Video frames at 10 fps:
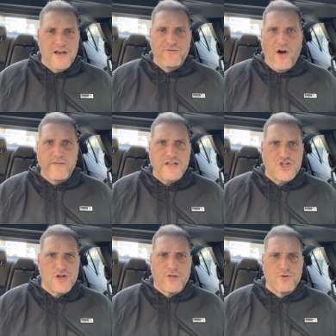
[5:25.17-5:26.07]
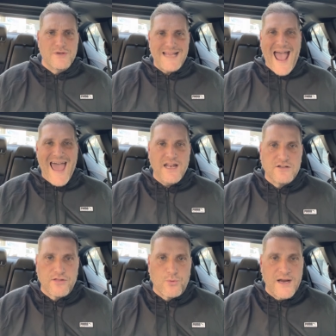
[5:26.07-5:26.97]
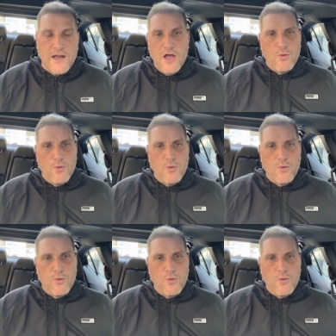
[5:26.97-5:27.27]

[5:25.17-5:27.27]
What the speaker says: involved. He should have threw his hat into the ring.